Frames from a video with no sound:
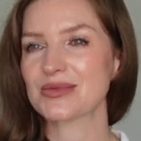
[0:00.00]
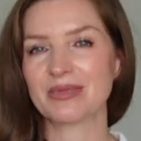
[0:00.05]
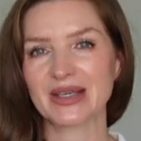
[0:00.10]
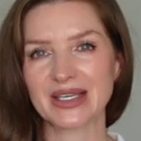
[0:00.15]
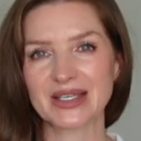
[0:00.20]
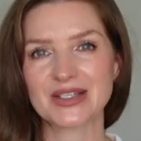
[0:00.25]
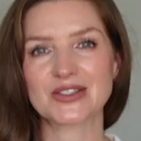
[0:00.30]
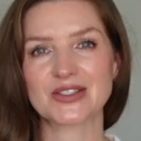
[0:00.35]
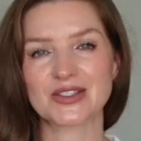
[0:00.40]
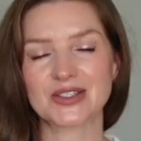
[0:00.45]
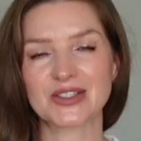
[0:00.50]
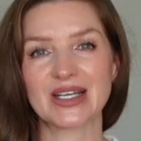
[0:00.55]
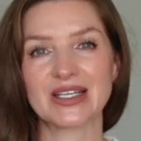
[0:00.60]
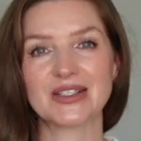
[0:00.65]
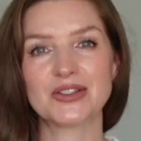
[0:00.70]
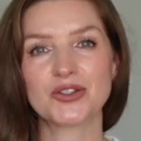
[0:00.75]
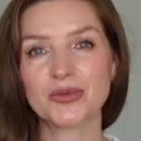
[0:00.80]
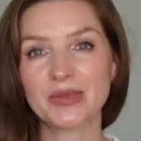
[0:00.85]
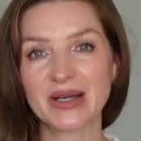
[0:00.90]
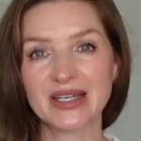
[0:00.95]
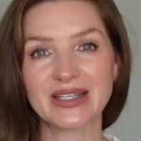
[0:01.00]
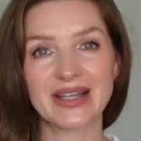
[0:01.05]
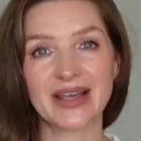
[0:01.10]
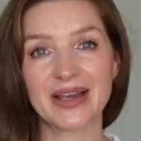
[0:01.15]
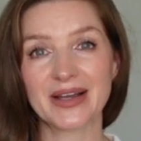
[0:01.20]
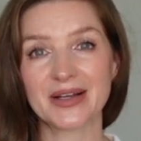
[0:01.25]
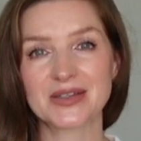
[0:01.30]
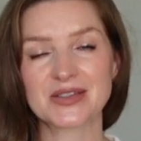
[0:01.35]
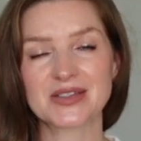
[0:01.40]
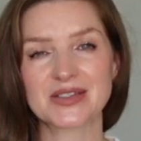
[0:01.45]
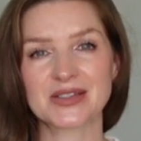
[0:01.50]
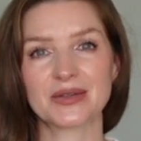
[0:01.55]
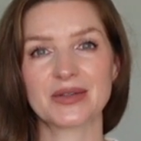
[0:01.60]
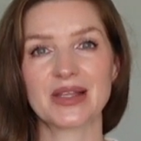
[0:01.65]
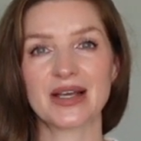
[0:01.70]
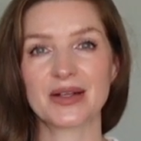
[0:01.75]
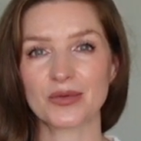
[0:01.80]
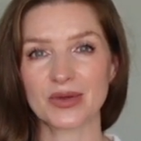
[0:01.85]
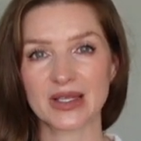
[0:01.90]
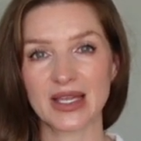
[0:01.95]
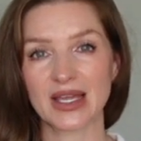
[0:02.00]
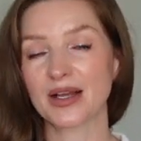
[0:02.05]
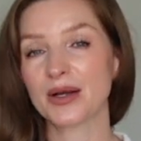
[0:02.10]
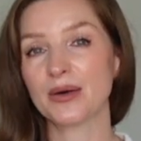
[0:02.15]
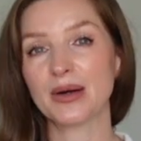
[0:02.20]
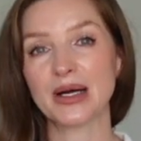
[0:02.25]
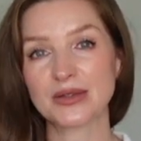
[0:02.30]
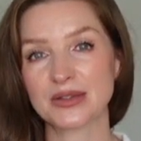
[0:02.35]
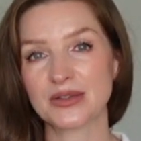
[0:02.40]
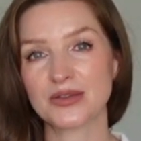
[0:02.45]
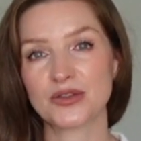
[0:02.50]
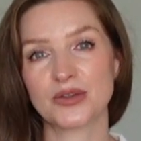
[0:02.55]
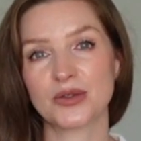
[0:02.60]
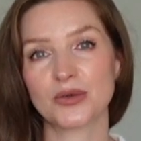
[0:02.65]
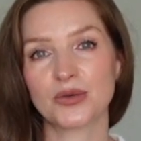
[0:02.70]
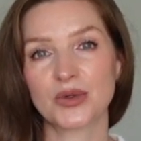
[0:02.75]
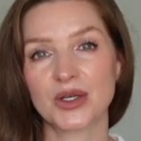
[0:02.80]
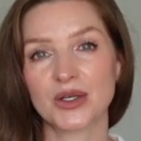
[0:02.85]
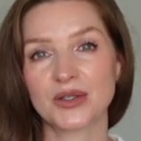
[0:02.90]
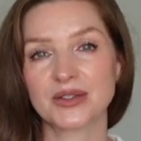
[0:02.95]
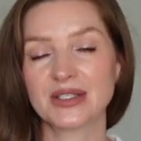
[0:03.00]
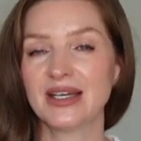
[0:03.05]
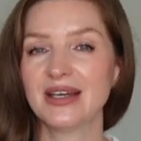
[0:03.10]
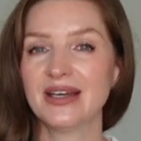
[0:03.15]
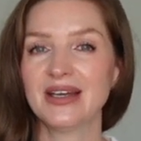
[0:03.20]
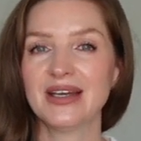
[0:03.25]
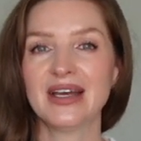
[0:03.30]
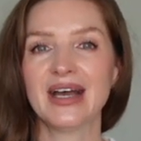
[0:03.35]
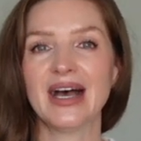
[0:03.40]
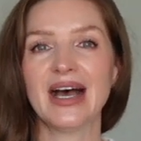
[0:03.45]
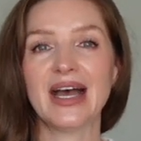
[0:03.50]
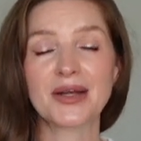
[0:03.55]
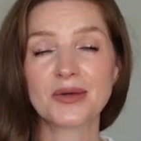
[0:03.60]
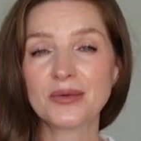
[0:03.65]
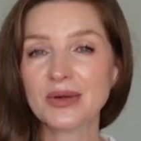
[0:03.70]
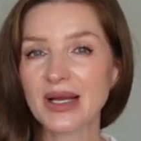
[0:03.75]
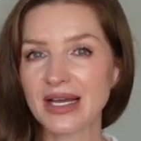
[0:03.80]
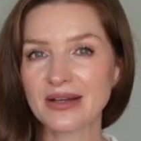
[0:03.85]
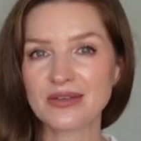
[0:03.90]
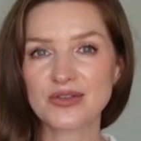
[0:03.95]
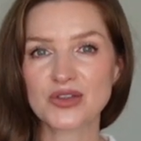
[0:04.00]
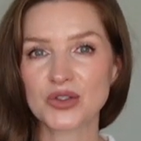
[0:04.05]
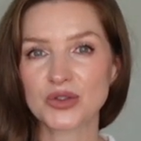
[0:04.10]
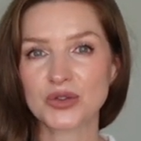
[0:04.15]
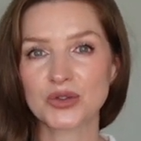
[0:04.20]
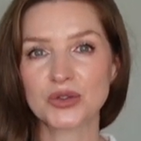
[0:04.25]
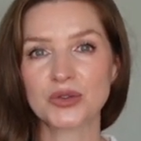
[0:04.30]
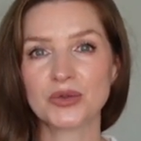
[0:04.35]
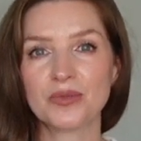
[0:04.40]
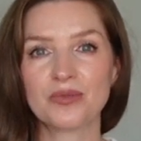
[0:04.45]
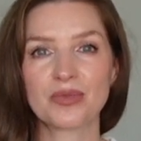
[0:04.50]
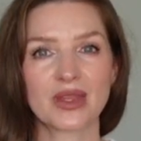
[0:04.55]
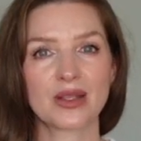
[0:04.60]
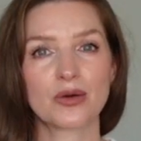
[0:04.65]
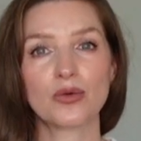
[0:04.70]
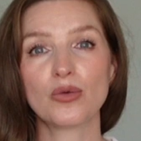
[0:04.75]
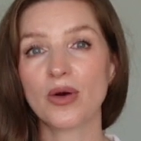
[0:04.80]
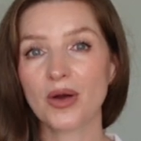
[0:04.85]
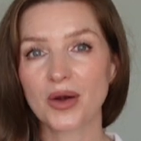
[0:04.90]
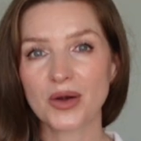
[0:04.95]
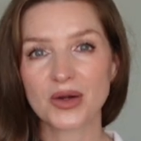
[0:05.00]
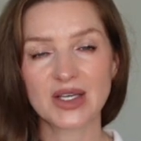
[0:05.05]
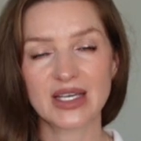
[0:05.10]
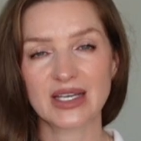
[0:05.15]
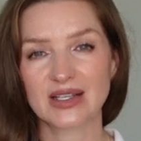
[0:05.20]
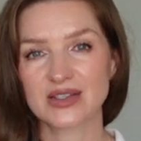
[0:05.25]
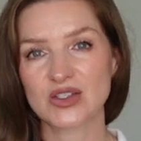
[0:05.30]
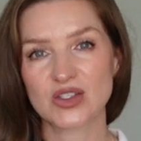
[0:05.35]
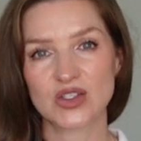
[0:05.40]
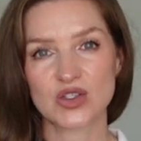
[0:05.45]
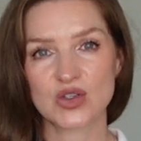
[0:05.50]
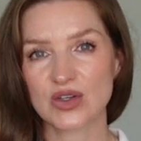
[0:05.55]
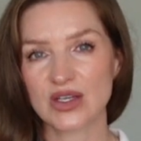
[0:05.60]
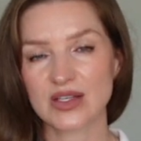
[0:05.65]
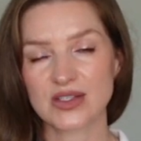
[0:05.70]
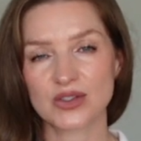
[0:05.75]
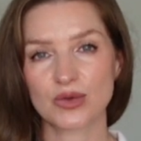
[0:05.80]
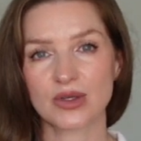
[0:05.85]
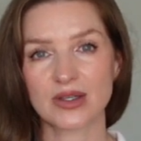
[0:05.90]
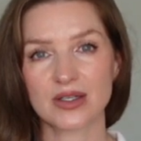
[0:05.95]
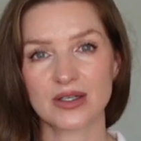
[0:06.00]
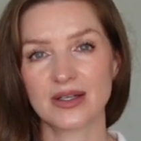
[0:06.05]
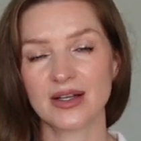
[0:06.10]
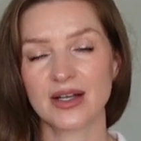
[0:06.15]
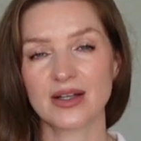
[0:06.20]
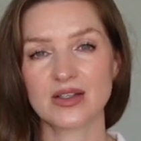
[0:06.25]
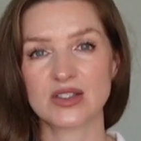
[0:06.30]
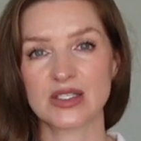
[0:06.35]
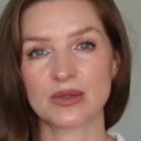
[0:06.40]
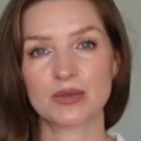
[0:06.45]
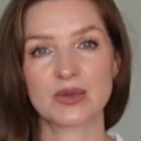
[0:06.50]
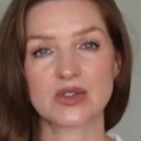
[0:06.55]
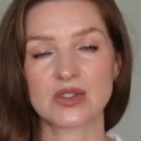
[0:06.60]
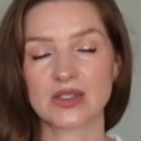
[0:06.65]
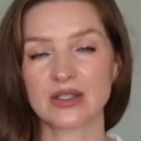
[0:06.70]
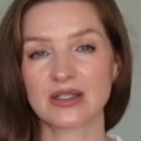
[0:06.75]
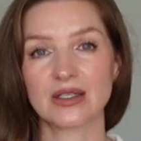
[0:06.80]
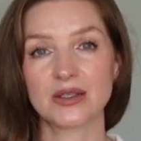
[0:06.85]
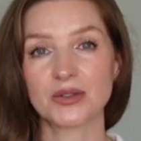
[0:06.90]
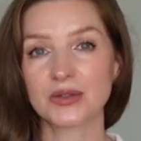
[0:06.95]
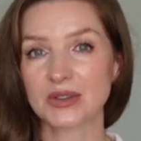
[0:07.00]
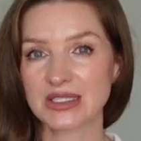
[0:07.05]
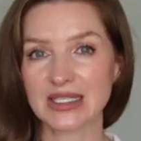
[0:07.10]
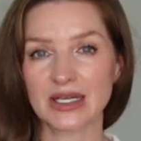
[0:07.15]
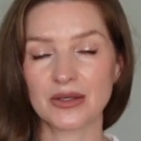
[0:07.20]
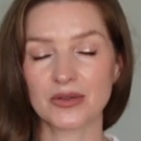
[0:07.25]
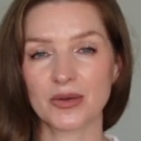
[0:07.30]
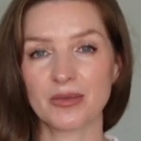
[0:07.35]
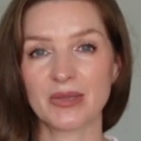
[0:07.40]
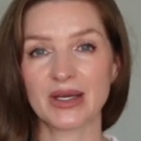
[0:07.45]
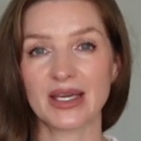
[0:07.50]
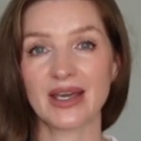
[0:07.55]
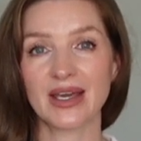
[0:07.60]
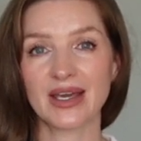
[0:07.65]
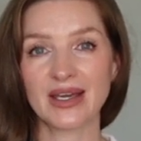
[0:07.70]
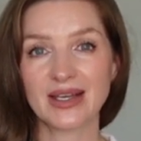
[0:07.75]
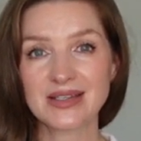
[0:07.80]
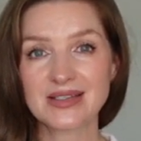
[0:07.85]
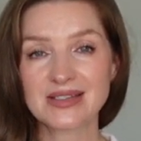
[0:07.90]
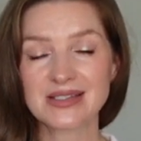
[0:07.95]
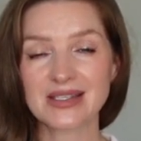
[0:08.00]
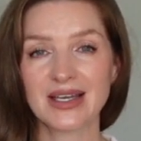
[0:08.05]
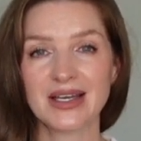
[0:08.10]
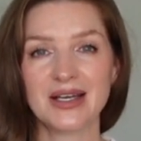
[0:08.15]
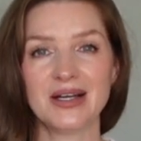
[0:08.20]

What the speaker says: make sure I do my nails so that when I go out into the world, I don't have to worry and stress whether or not someone's going to look down on my hands.